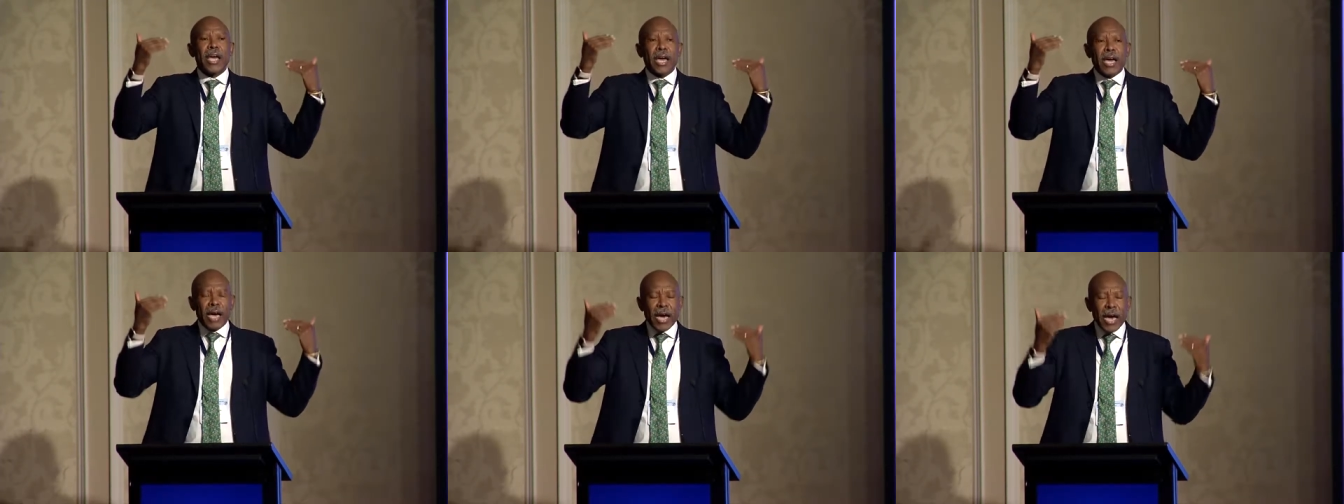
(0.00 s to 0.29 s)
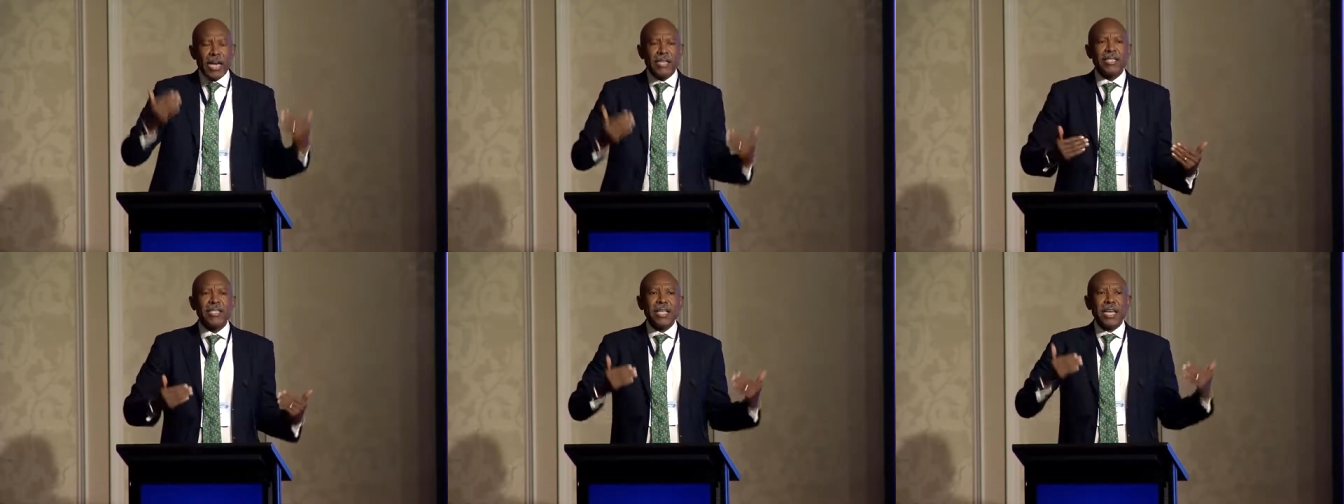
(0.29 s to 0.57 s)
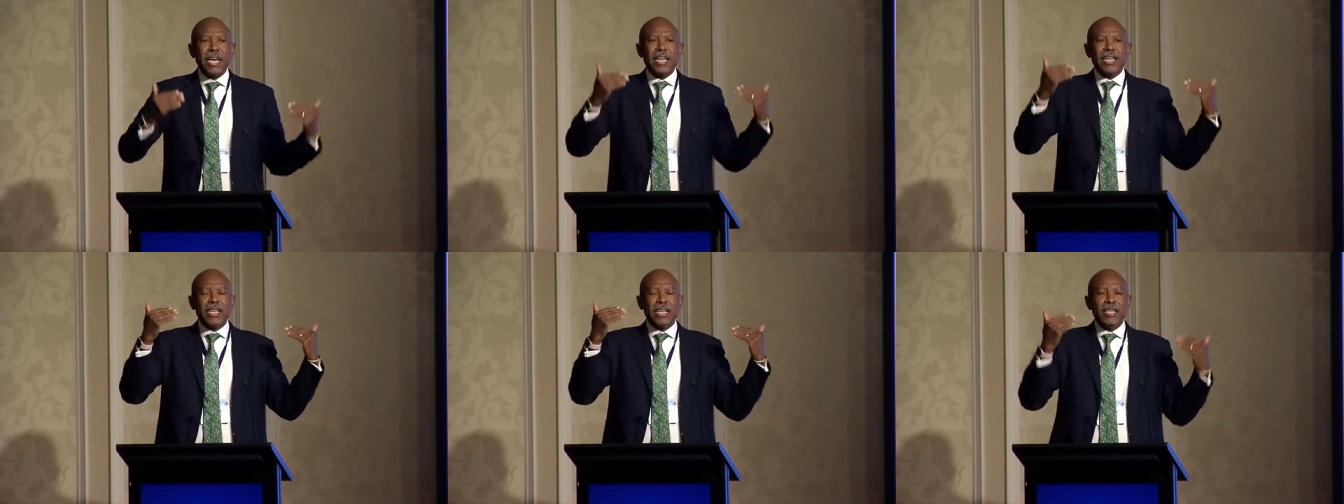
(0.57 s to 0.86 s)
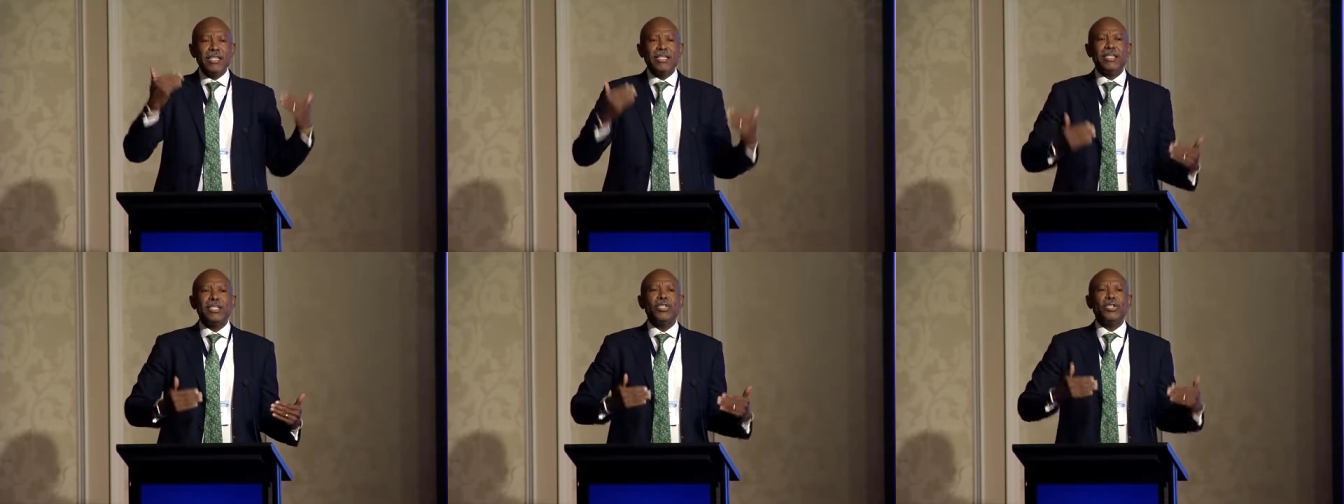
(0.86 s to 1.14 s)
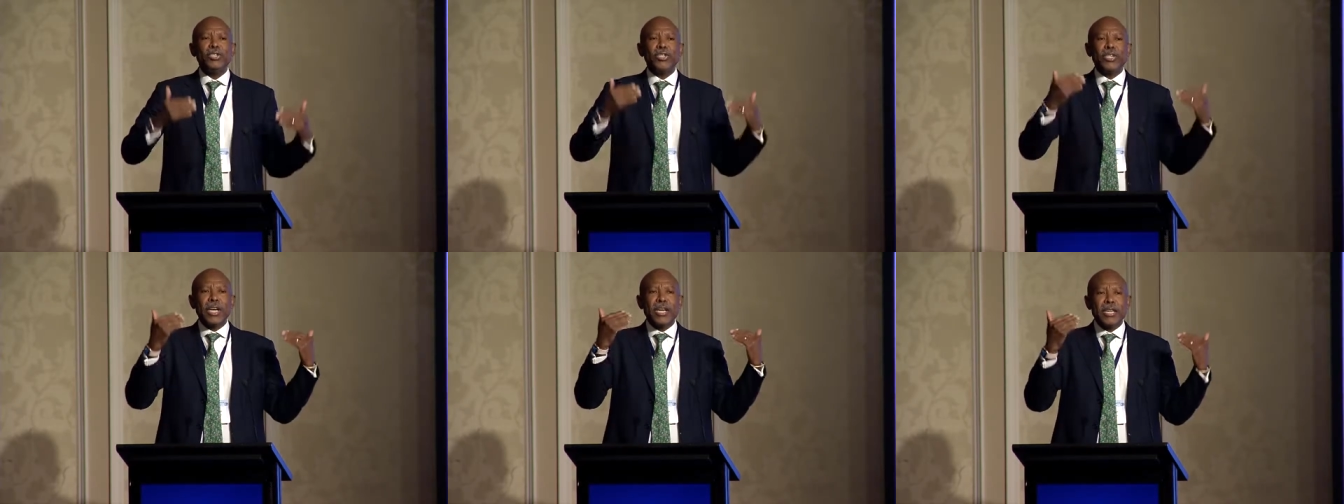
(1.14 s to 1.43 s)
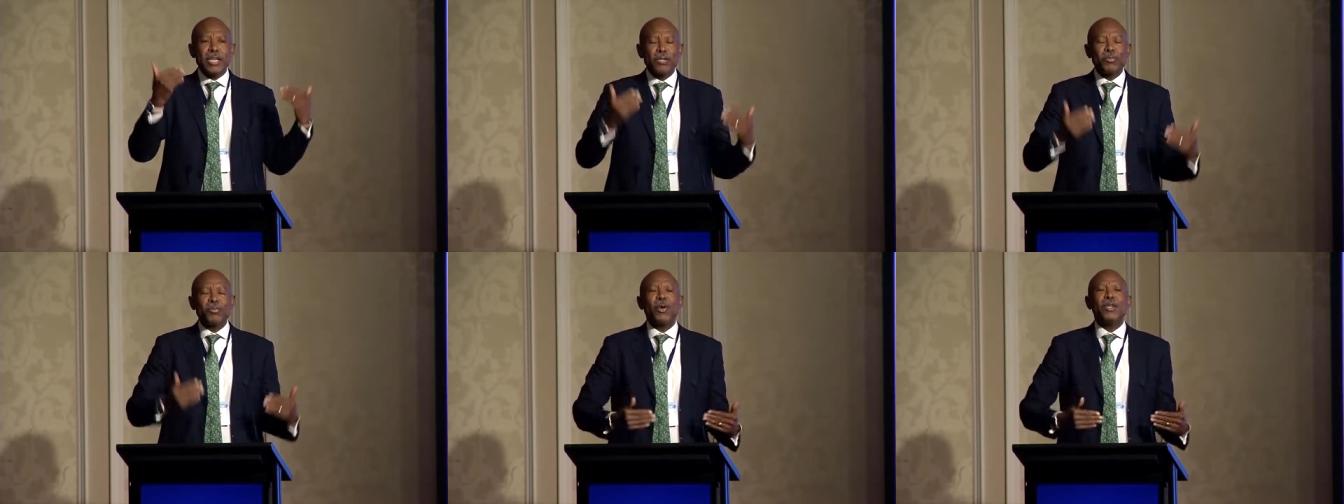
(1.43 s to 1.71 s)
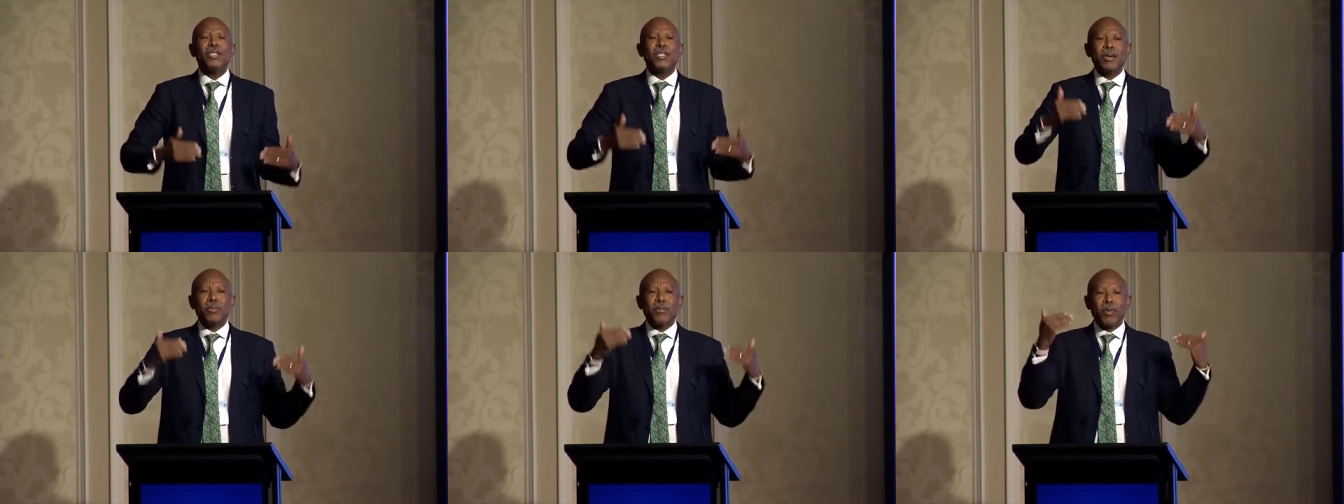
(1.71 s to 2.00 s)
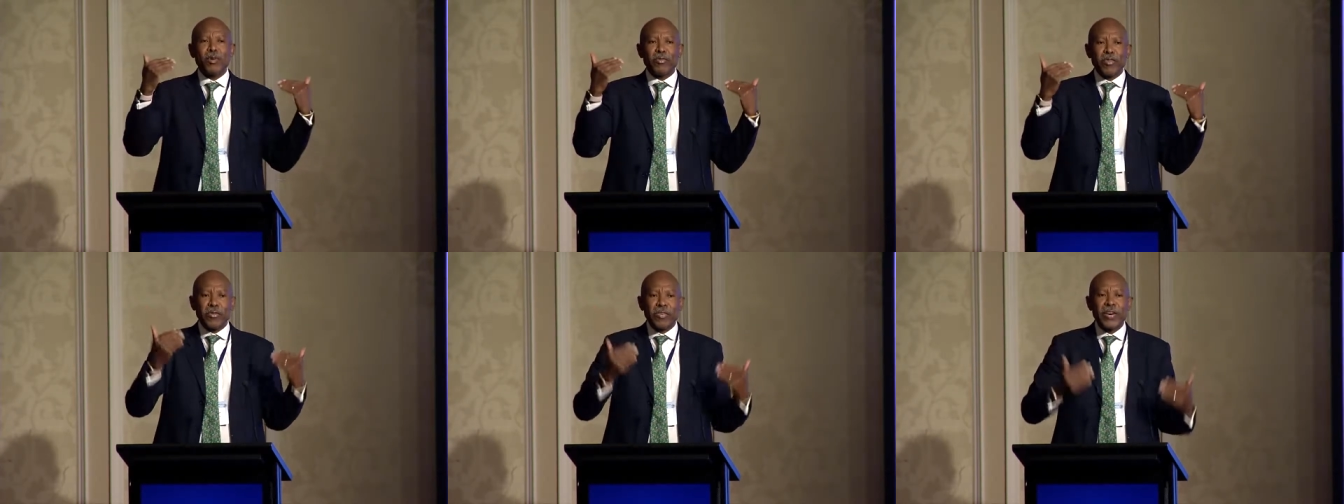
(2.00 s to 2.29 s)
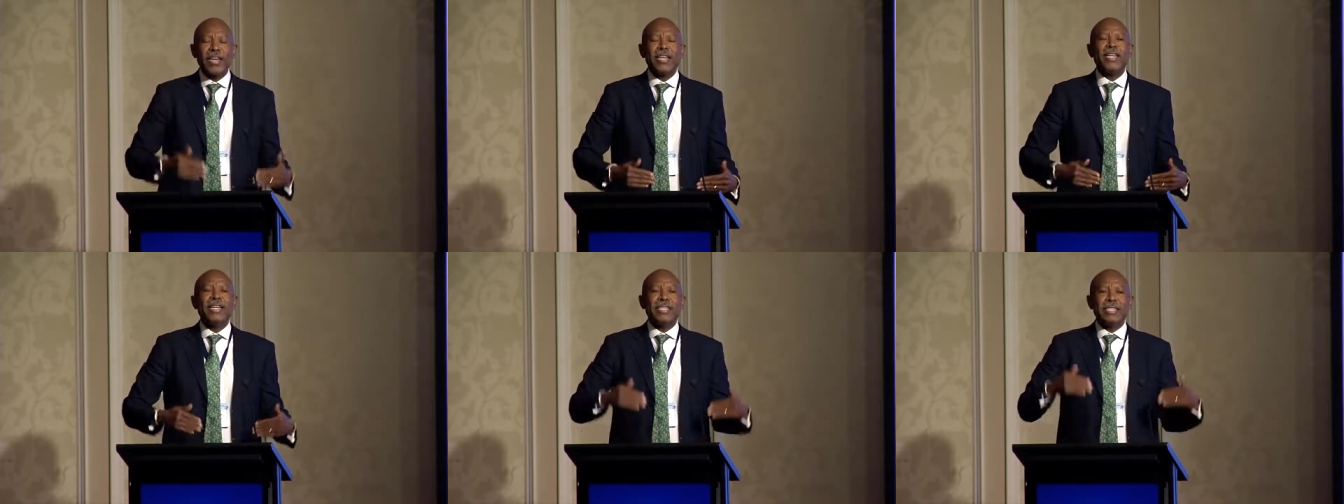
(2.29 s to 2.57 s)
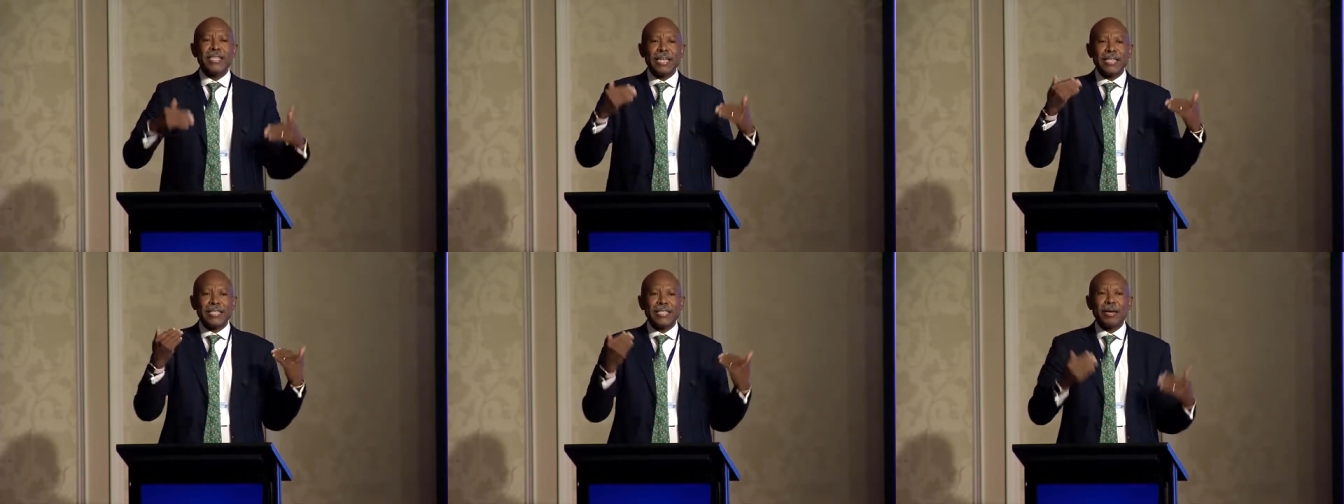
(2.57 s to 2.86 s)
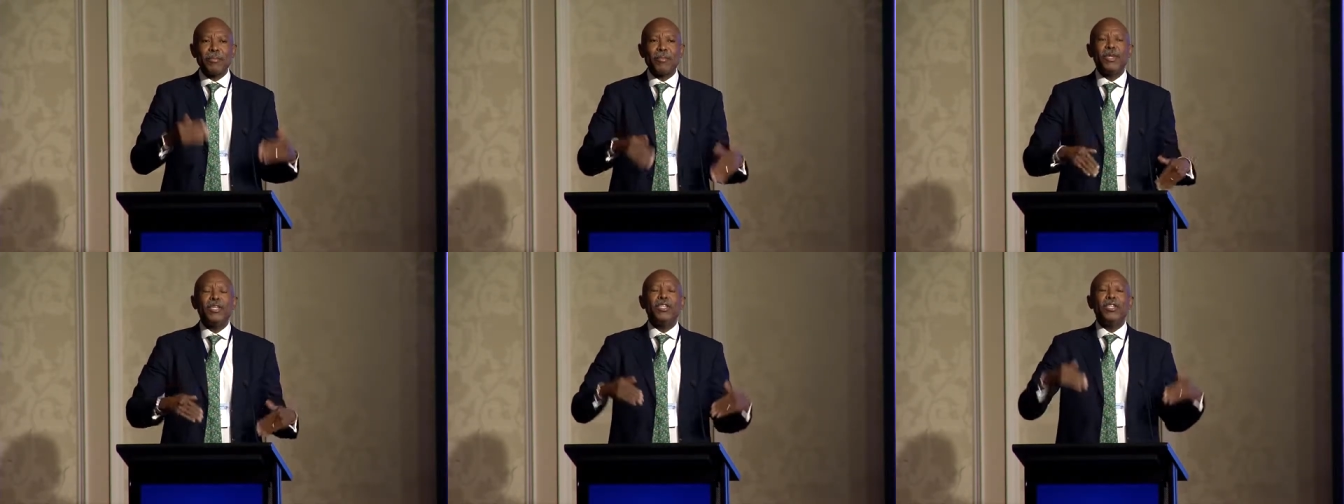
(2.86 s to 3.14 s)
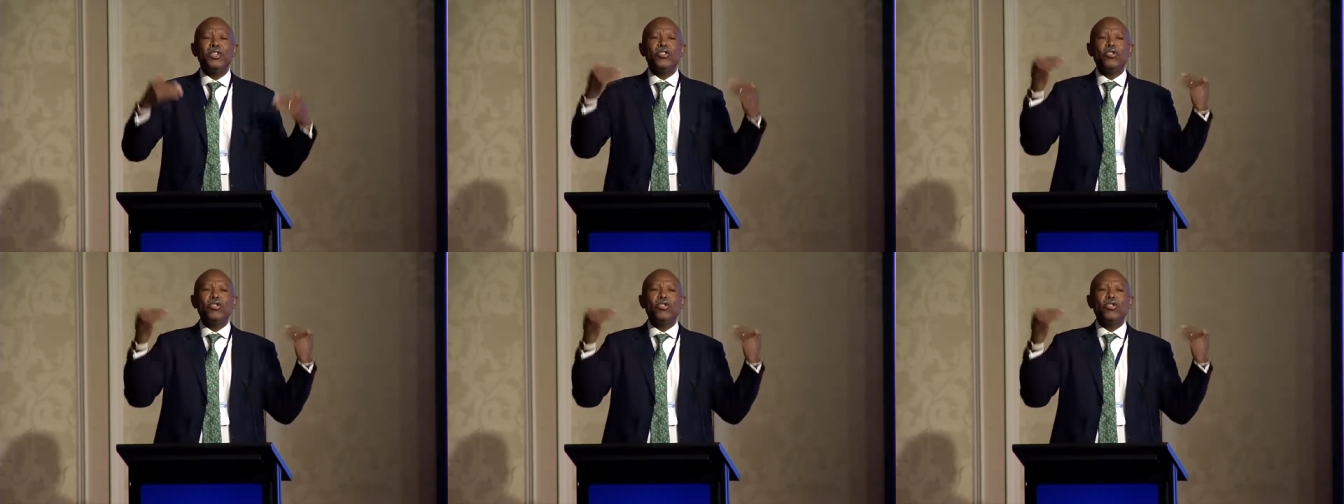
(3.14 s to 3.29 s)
as an institution responsible for financial stability,